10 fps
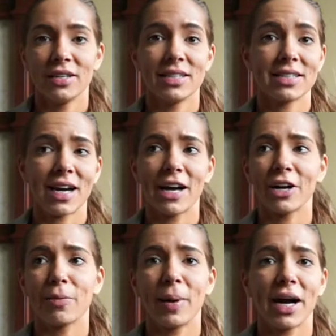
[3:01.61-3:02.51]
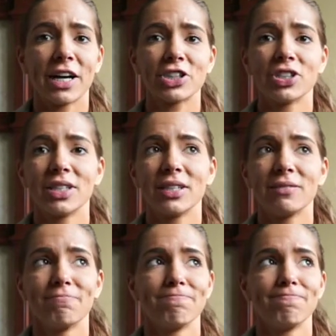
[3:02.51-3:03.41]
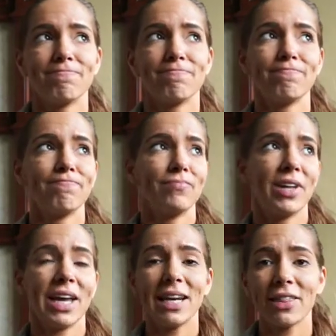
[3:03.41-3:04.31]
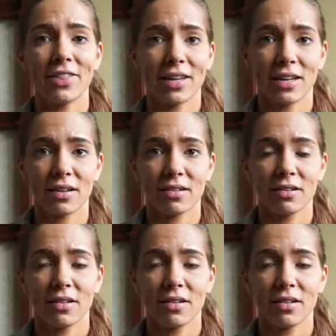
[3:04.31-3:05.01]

desire, passion, anything.